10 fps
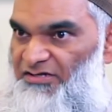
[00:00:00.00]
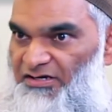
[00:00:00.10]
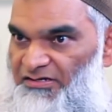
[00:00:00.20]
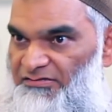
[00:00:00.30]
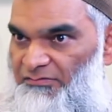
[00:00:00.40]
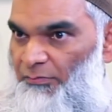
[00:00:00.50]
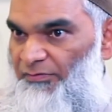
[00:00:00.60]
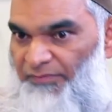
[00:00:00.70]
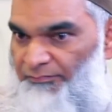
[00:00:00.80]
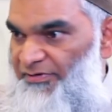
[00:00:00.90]
it, uh,
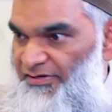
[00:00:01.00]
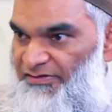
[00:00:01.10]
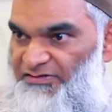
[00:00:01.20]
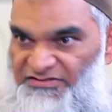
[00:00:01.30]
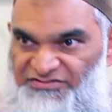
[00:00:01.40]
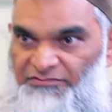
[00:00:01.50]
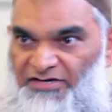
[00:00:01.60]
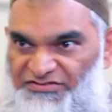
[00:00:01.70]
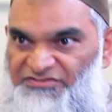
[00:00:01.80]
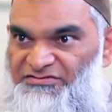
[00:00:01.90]
we've been praying in this
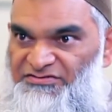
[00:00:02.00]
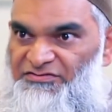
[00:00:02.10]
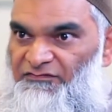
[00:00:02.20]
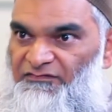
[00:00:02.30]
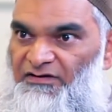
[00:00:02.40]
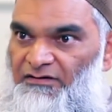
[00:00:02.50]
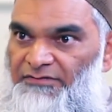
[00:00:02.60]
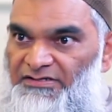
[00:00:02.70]
direction so far,